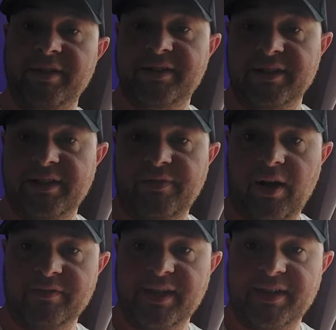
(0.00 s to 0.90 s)
to
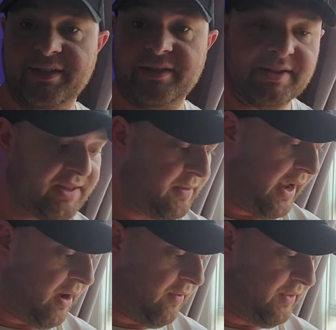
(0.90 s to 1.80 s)
65 tests
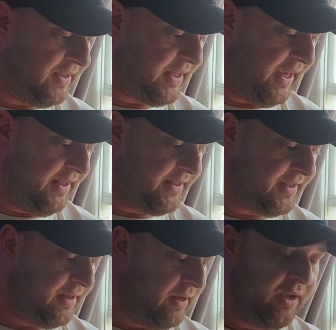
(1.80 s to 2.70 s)
out of these
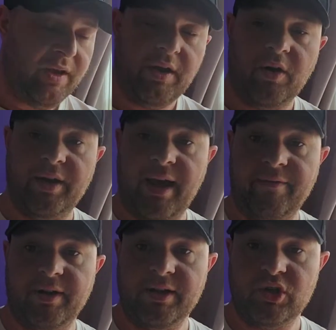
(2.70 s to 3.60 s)
kits on
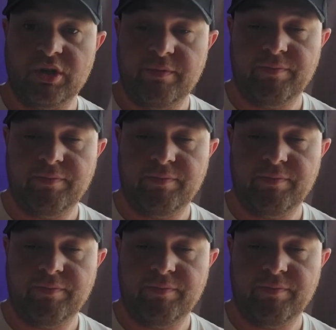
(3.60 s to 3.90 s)
average